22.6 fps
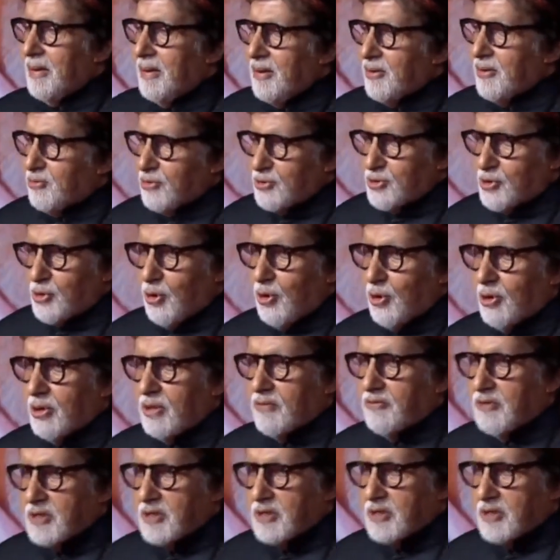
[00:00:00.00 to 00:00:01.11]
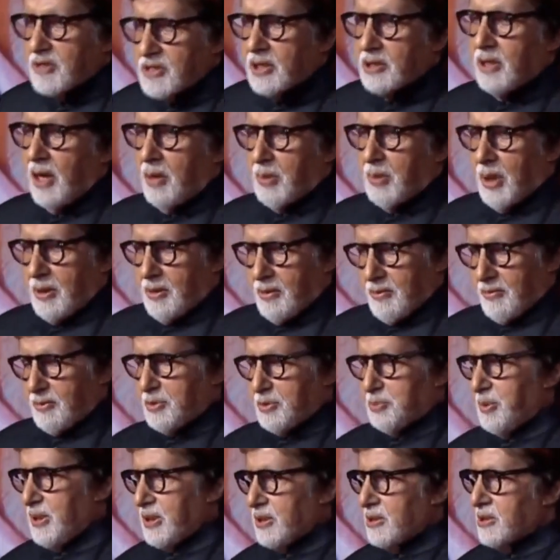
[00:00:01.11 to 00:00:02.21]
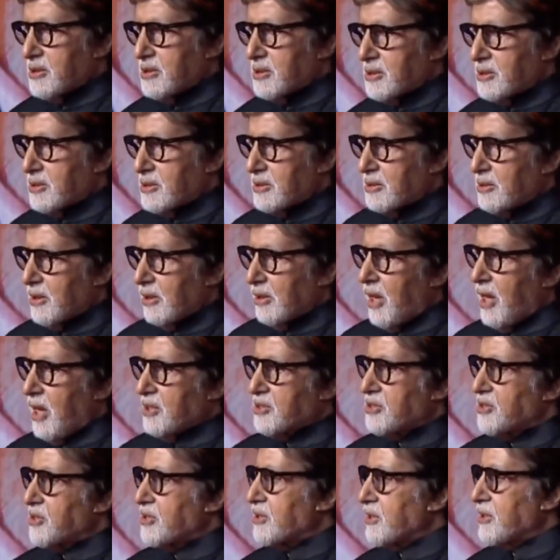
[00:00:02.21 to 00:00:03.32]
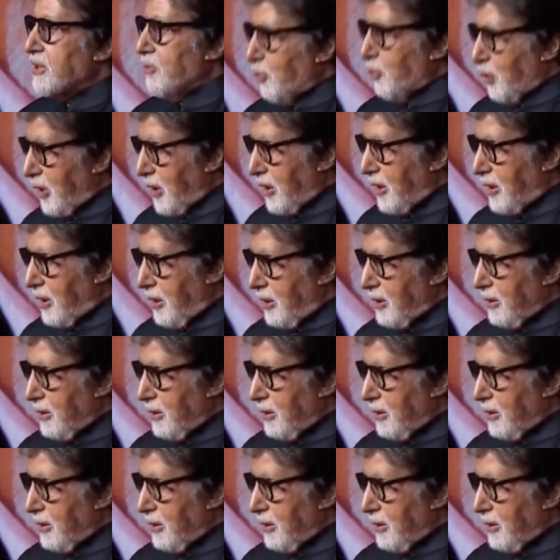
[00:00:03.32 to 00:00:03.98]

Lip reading: It was called Vasiyatnama, which means the last will.